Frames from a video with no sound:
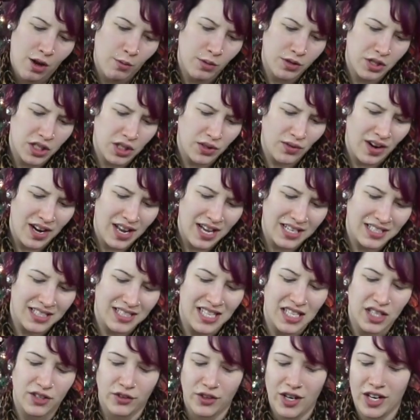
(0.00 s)
which is funny because it
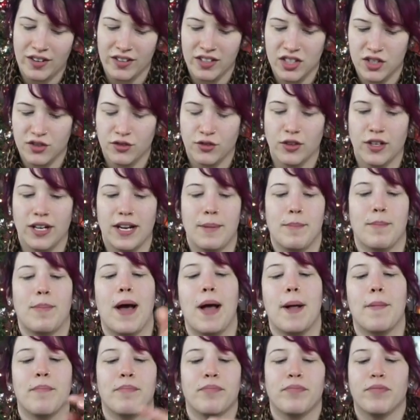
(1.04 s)
says fragrance-free,
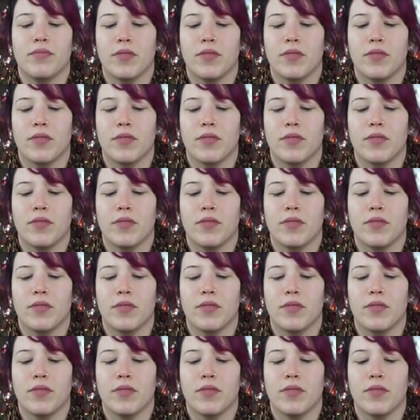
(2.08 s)
but